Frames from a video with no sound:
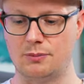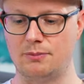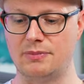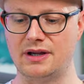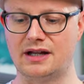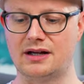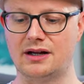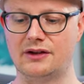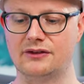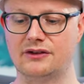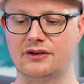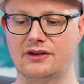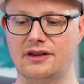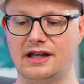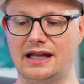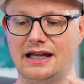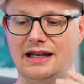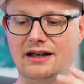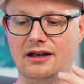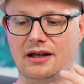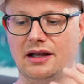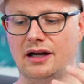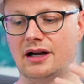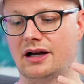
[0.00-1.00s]
because of
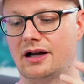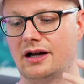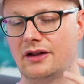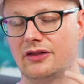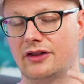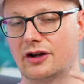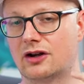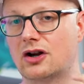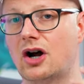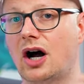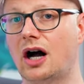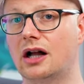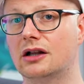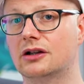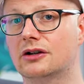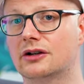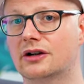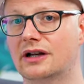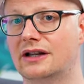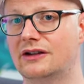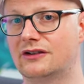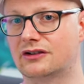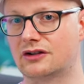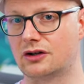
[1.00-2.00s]
the
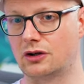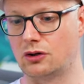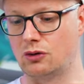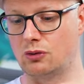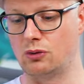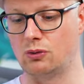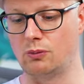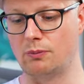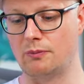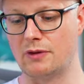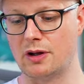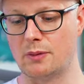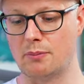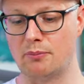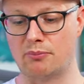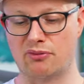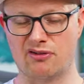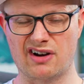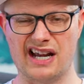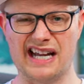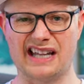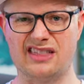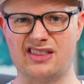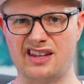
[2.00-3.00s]
color is gonna
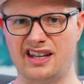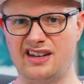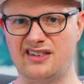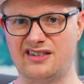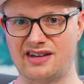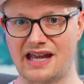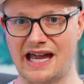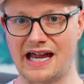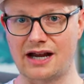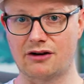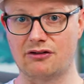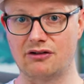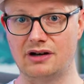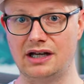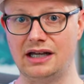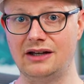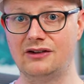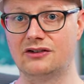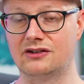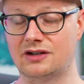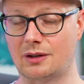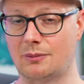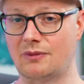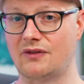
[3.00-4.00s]
break the integrity
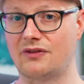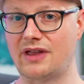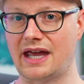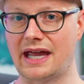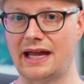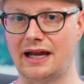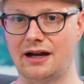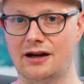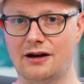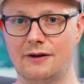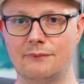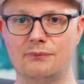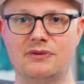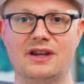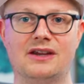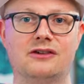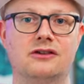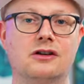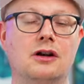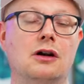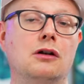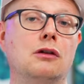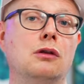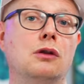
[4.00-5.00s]
some of the hair,
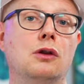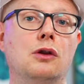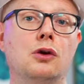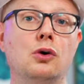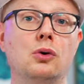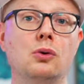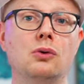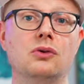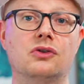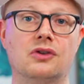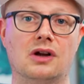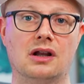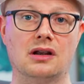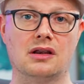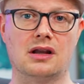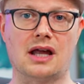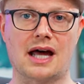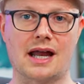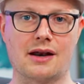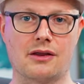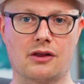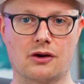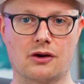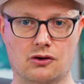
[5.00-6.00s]
it's gonna lose a
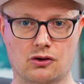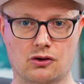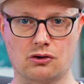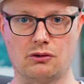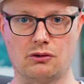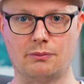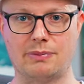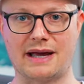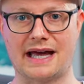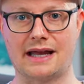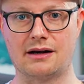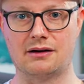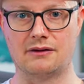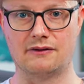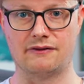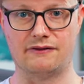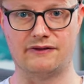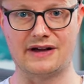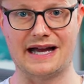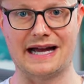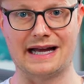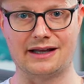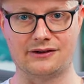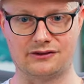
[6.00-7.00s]
lot of the curl pattern
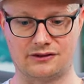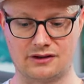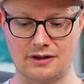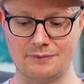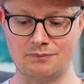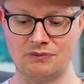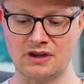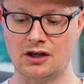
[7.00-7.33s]
fast.